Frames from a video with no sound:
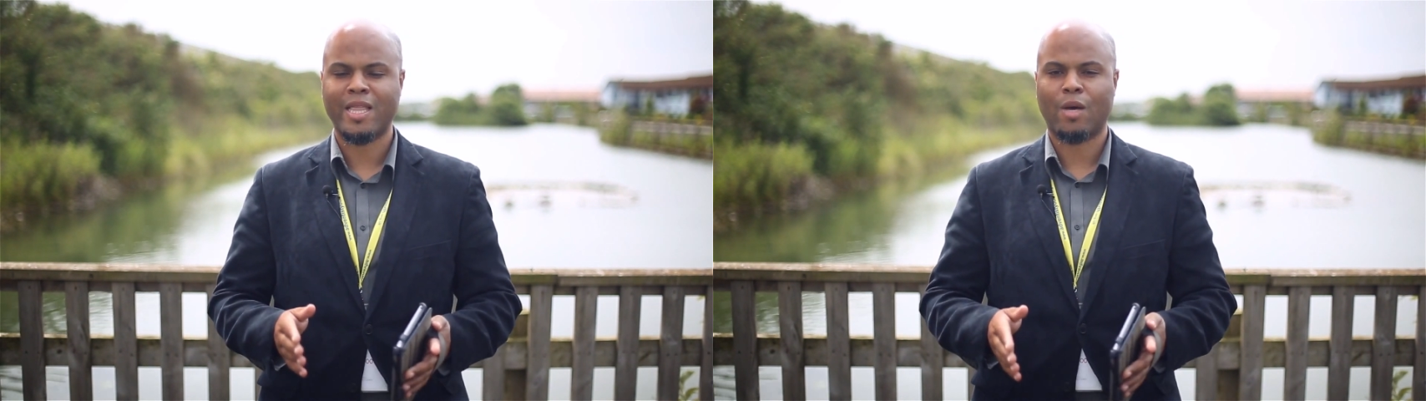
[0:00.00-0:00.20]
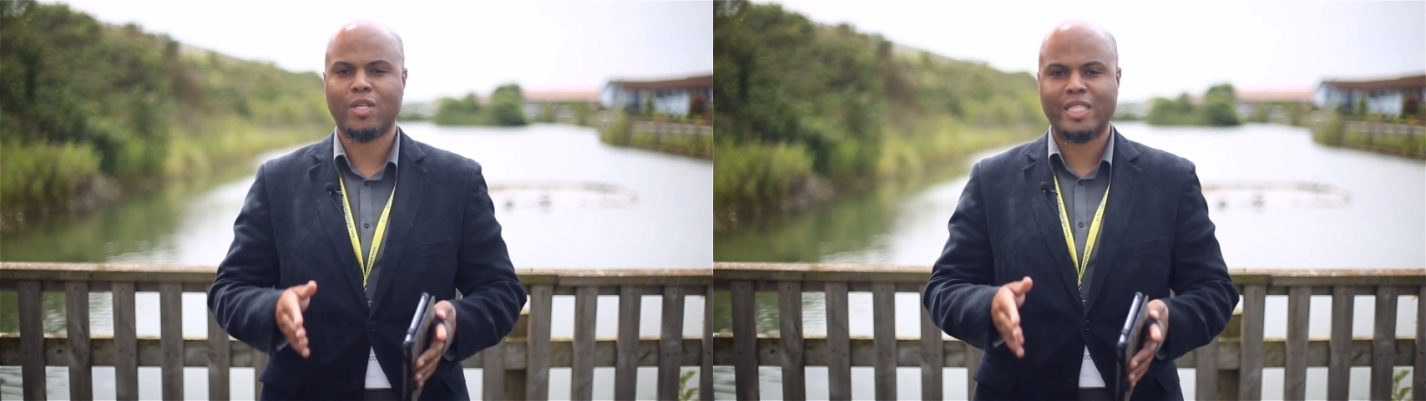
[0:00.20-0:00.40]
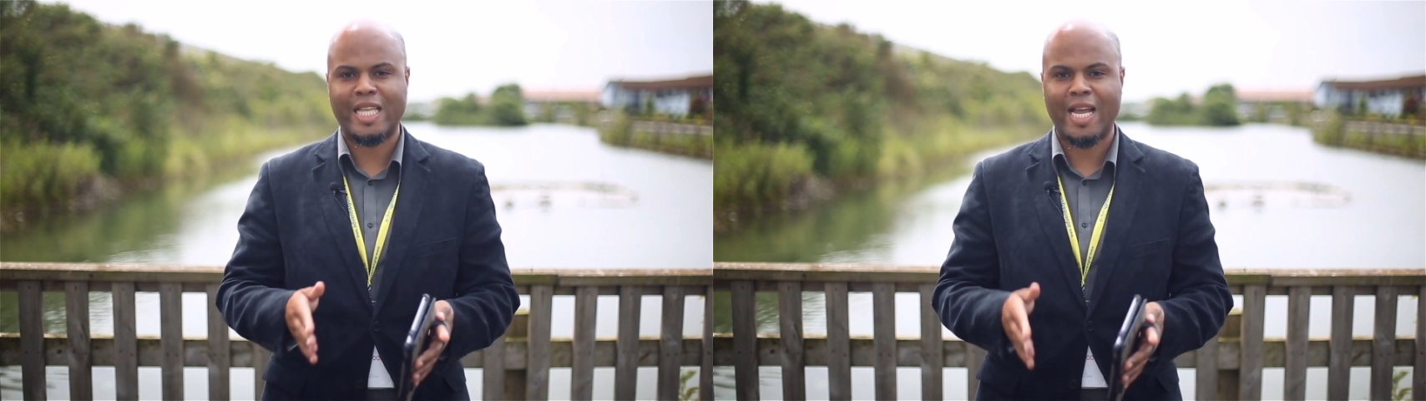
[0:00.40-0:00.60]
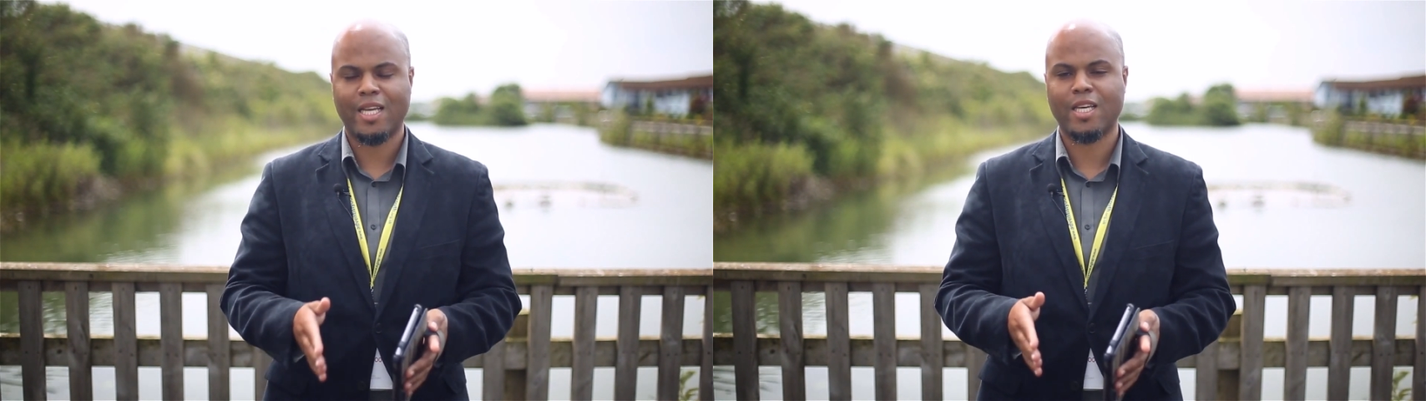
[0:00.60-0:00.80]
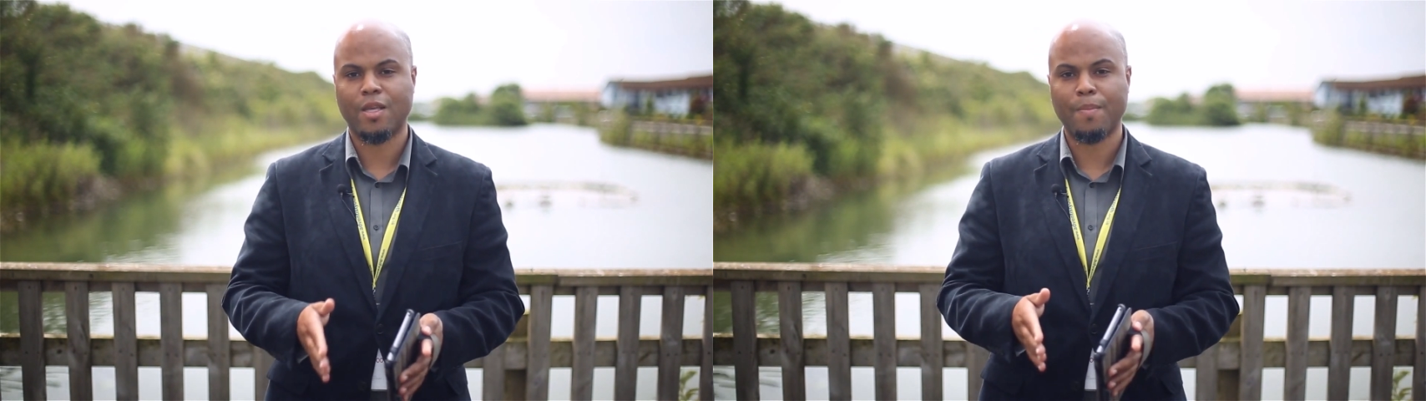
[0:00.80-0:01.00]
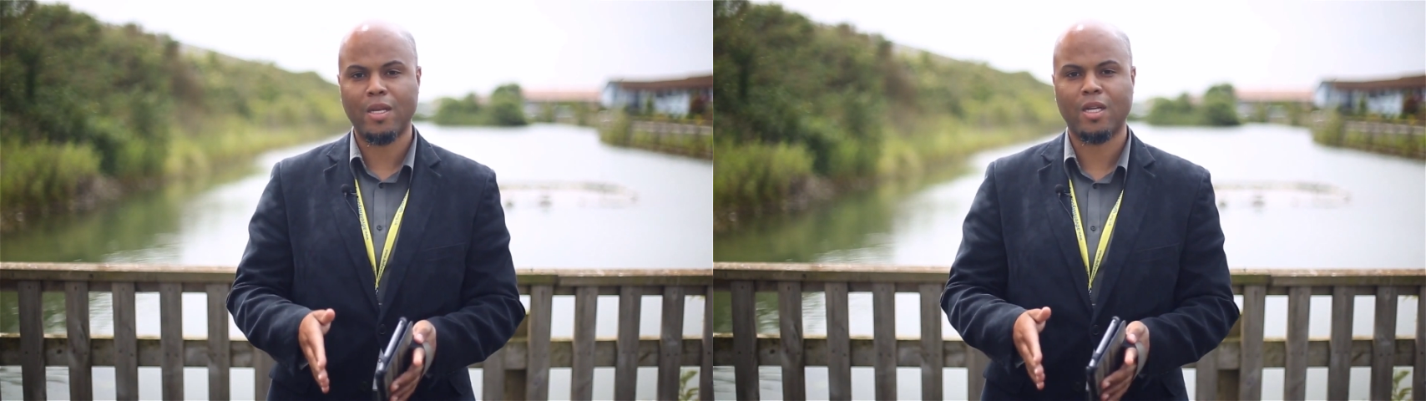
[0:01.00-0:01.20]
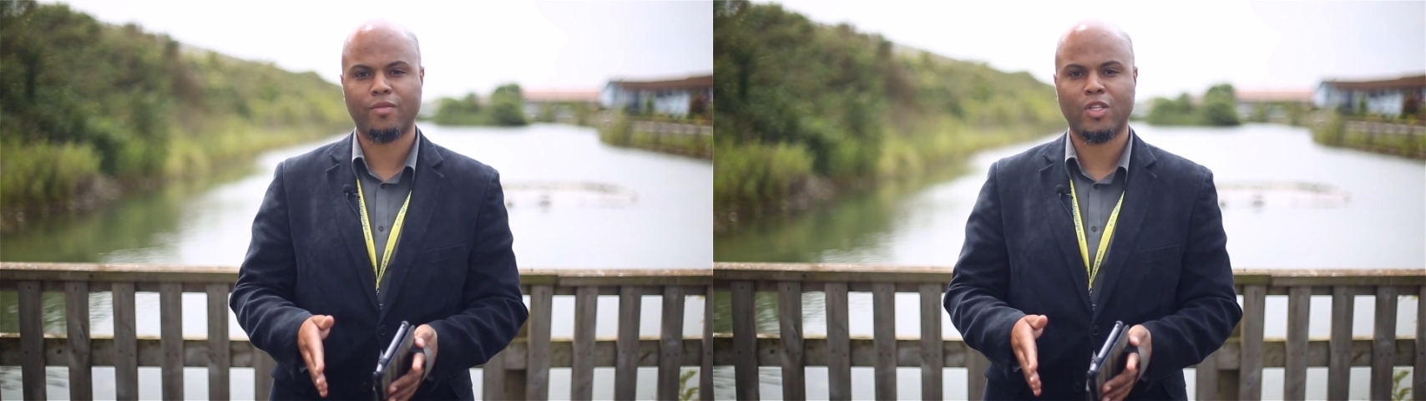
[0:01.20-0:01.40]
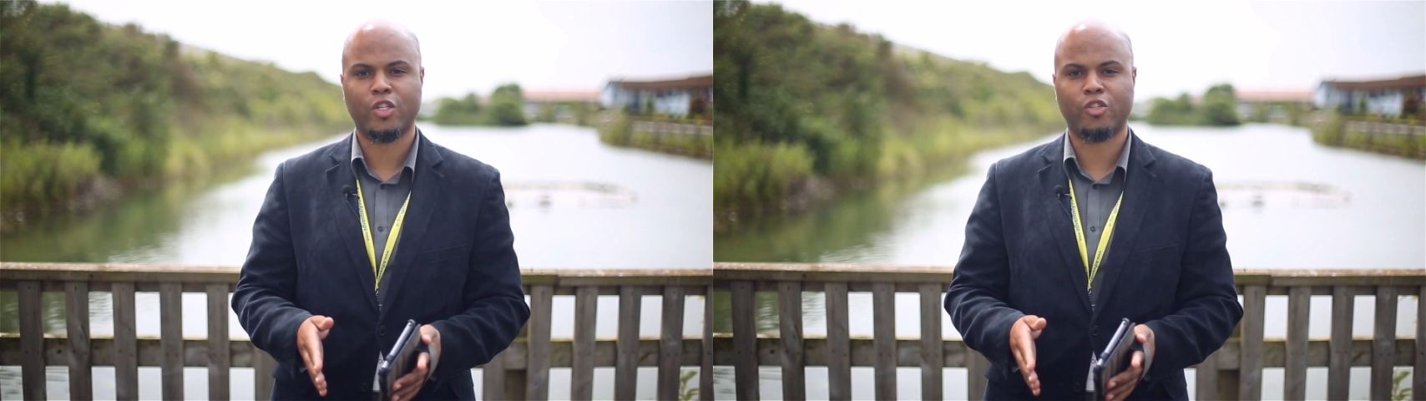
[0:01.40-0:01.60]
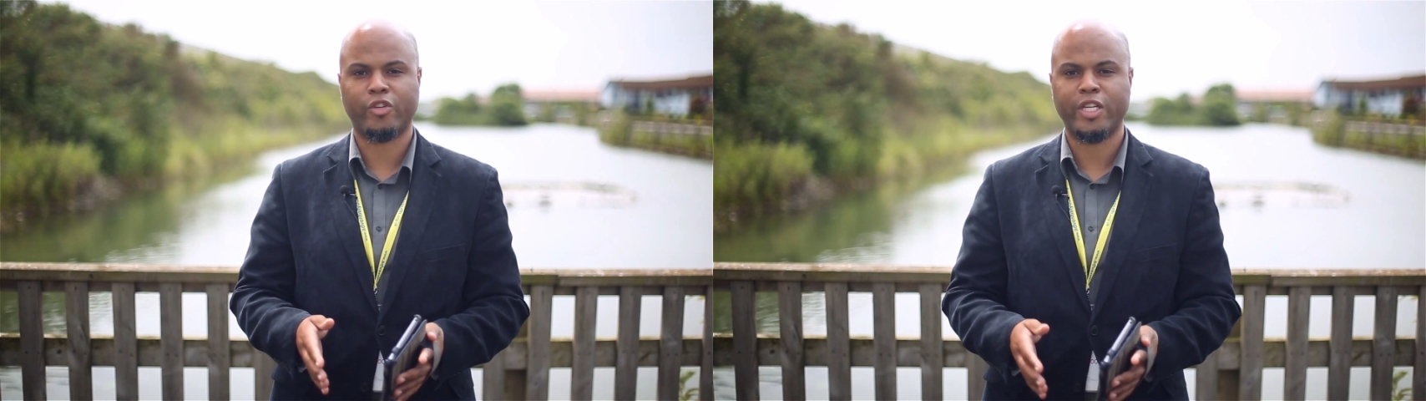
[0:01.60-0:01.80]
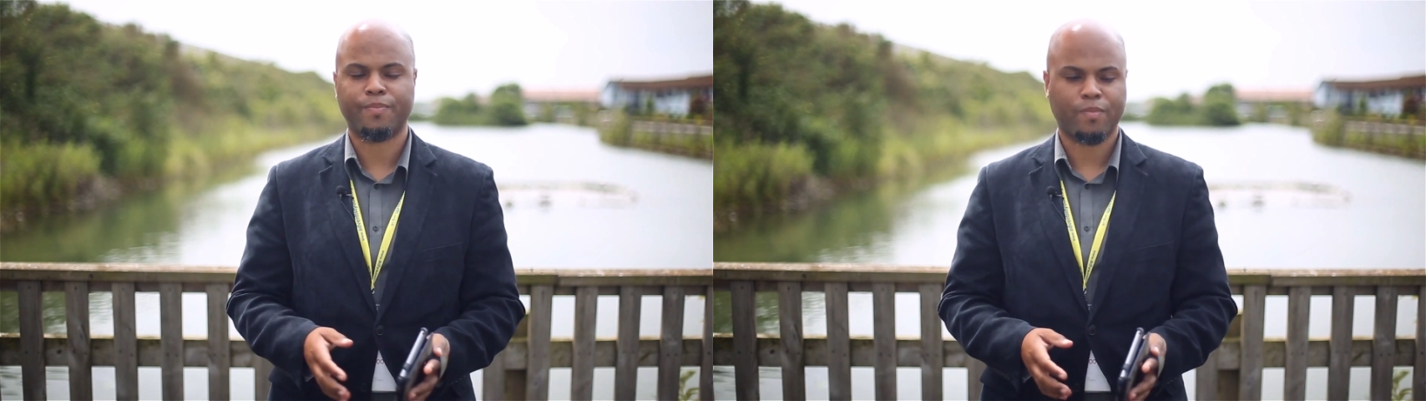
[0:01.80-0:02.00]
that was standing in the middle of the
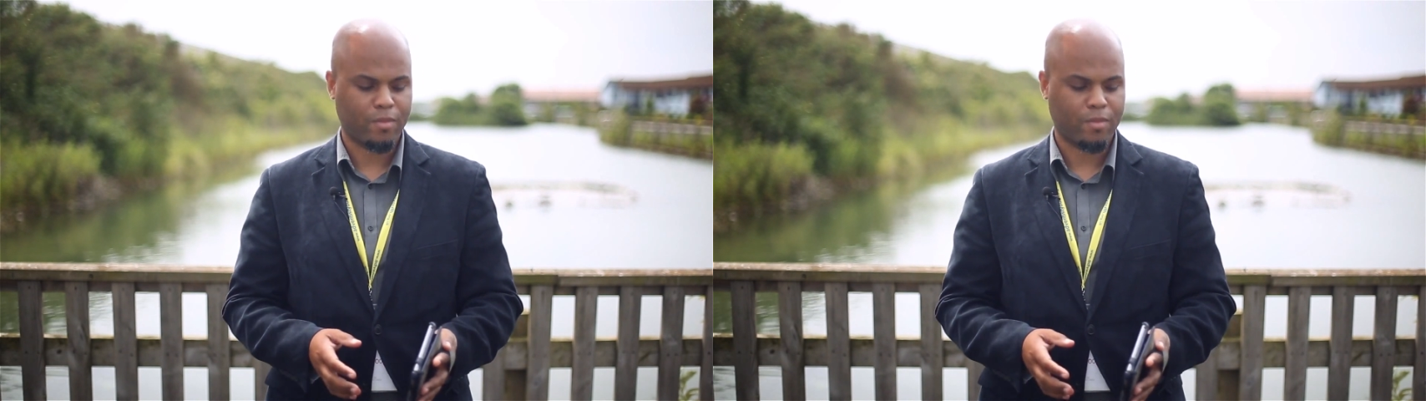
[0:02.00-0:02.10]
street,